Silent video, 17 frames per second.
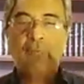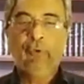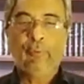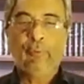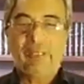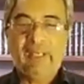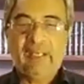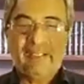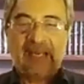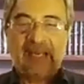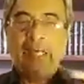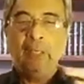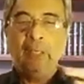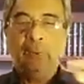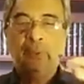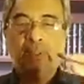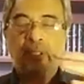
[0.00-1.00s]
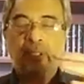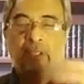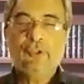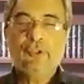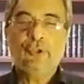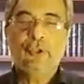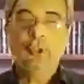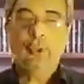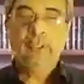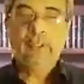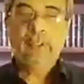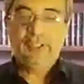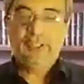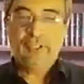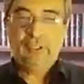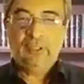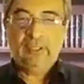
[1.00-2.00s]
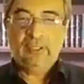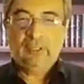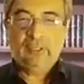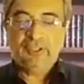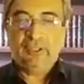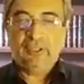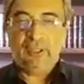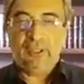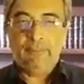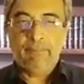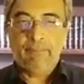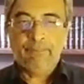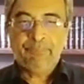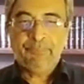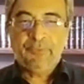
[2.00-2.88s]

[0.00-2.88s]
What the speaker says: would be allowed to go in this city.